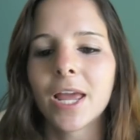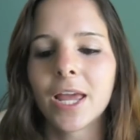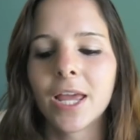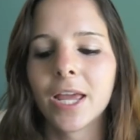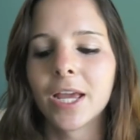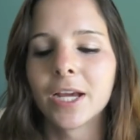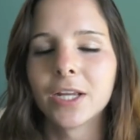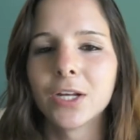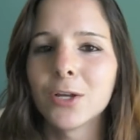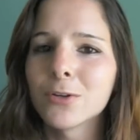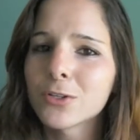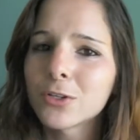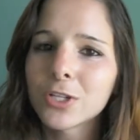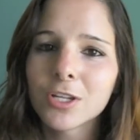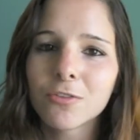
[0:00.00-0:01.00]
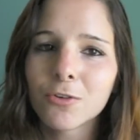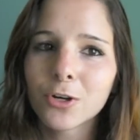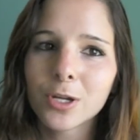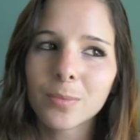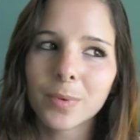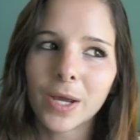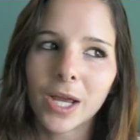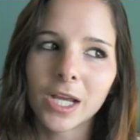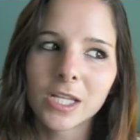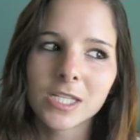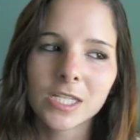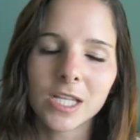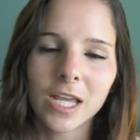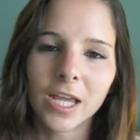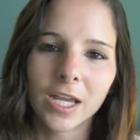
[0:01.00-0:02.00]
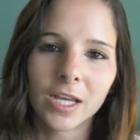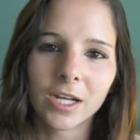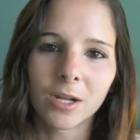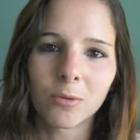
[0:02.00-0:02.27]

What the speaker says: and it was only $40 and